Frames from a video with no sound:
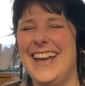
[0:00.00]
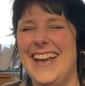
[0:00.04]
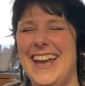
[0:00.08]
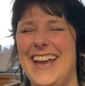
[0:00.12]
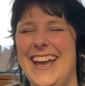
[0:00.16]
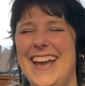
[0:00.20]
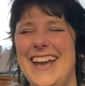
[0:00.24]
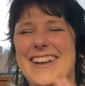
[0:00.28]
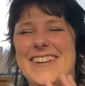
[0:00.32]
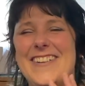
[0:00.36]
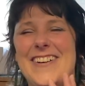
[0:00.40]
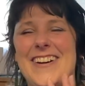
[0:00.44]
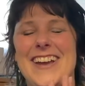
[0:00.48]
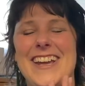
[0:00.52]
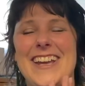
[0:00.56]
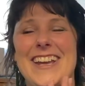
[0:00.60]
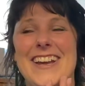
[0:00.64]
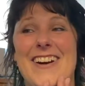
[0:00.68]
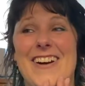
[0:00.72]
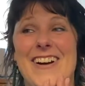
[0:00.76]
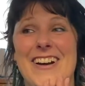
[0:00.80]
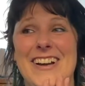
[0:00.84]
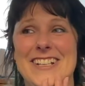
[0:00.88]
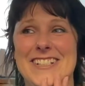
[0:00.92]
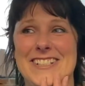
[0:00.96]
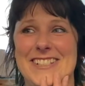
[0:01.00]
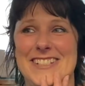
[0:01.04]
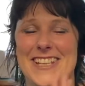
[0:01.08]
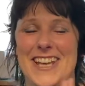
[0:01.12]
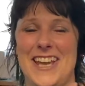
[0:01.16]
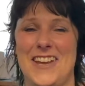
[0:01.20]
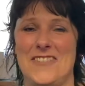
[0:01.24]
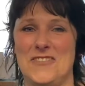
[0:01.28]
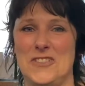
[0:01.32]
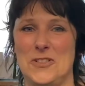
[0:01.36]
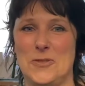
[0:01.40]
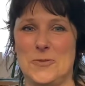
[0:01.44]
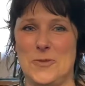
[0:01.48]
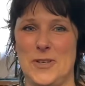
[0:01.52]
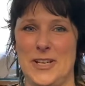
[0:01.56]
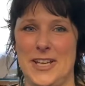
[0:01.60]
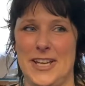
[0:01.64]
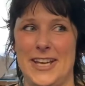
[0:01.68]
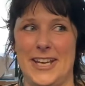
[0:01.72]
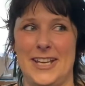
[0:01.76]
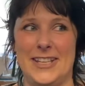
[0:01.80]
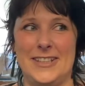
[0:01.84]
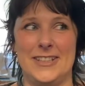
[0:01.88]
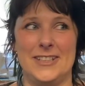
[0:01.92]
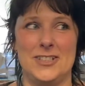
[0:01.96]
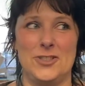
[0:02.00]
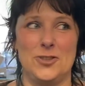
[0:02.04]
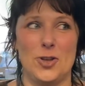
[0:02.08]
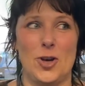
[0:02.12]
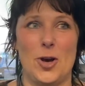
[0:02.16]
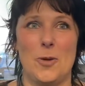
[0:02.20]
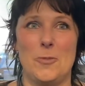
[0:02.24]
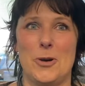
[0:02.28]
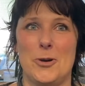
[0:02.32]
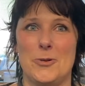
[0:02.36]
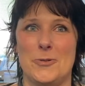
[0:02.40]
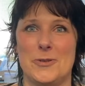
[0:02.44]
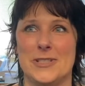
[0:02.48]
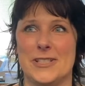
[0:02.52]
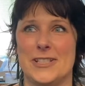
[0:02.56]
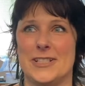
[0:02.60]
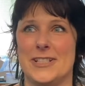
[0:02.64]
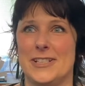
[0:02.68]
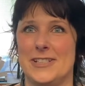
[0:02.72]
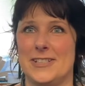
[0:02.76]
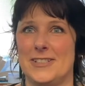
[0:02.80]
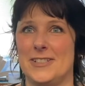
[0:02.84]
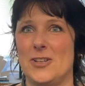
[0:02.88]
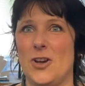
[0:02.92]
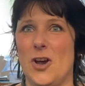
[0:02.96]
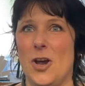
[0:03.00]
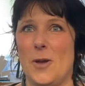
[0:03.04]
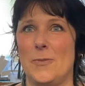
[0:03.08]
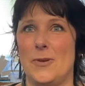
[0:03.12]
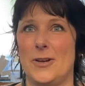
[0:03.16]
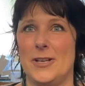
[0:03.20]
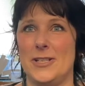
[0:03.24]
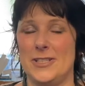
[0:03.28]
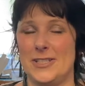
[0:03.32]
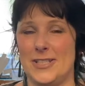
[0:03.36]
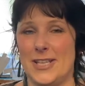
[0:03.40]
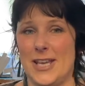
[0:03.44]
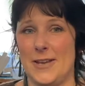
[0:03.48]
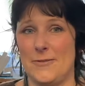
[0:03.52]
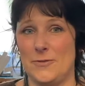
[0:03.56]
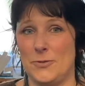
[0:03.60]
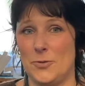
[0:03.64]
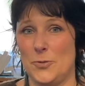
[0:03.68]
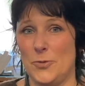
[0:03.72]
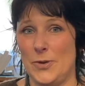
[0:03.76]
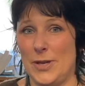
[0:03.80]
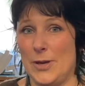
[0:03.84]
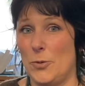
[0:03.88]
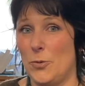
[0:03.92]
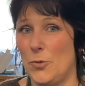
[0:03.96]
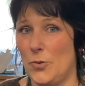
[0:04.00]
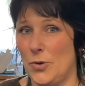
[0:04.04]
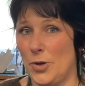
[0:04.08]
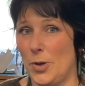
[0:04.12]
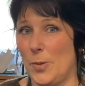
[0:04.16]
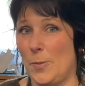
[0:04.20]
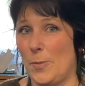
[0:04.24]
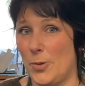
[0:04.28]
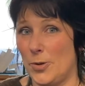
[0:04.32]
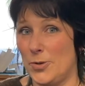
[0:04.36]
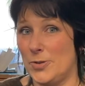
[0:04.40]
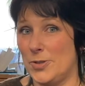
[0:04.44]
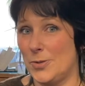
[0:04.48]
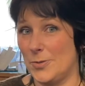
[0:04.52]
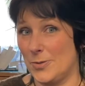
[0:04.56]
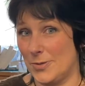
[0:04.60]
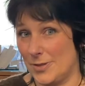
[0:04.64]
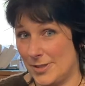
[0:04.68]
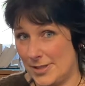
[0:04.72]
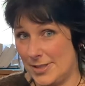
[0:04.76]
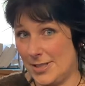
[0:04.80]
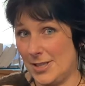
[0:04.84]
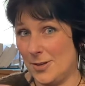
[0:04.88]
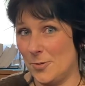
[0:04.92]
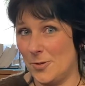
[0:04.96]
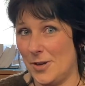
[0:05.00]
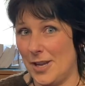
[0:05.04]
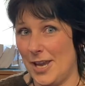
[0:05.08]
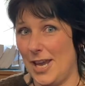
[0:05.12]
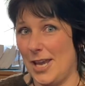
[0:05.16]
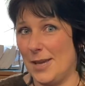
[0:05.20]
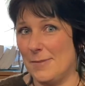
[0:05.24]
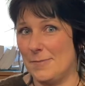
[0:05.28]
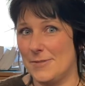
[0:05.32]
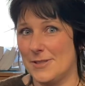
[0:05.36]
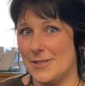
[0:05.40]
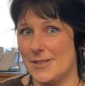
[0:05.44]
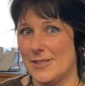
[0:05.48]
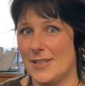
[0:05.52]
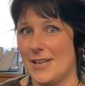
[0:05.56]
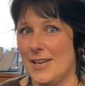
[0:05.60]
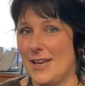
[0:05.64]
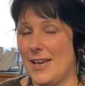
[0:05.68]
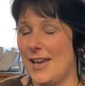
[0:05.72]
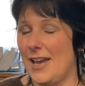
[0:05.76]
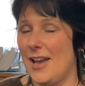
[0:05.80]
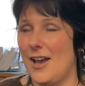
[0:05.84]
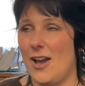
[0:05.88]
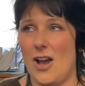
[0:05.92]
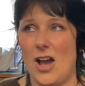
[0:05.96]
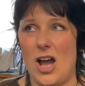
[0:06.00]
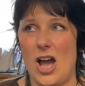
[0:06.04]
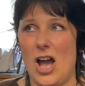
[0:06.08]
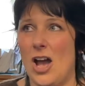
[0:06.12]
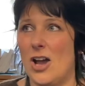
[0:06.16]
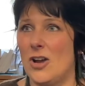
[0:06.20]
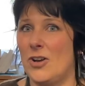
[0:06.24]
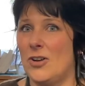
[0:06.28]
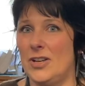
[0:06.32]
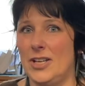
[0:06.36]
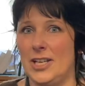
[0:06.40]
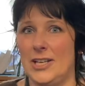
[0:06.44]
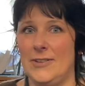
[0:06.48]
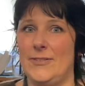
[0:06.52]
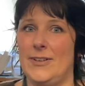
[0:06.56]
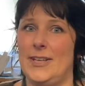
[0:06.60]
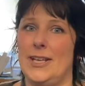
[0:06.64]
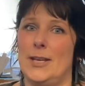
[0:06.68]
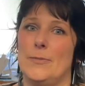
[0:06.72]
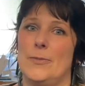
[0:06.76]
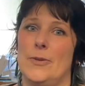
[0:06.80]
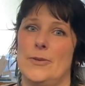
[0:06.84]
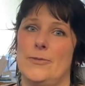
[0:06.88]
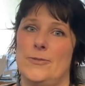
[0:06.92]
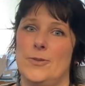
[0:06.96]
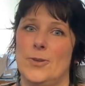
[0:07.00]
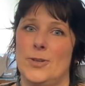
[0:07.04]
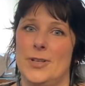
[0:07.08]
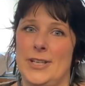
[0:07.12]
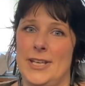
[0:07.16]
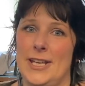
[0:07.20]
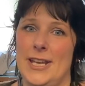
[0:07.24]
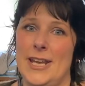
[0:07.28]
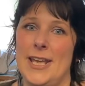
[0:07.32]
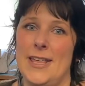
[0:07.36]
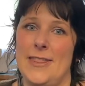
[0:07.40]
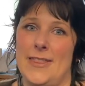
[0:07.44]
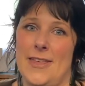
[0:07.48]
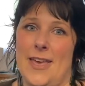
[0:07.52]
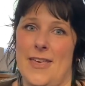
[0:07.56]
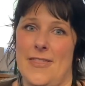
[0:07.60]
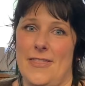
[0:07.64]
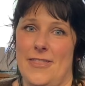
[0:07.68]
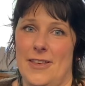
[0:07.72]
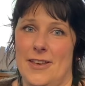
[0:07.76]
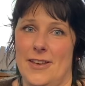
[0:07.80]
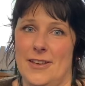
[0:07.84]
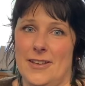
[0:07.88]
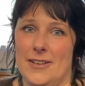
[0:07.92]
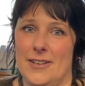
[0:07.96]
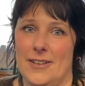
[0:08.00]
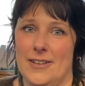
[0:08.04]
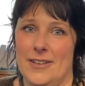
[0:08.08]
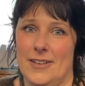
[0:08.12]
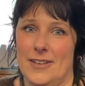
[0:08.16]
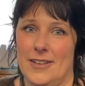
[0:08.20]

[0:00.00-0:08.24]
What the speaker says: And I used to have to wear, in the job I was in at the time, I used to have to wear work boots with steel caps. I couldn't even get my foot near that thing.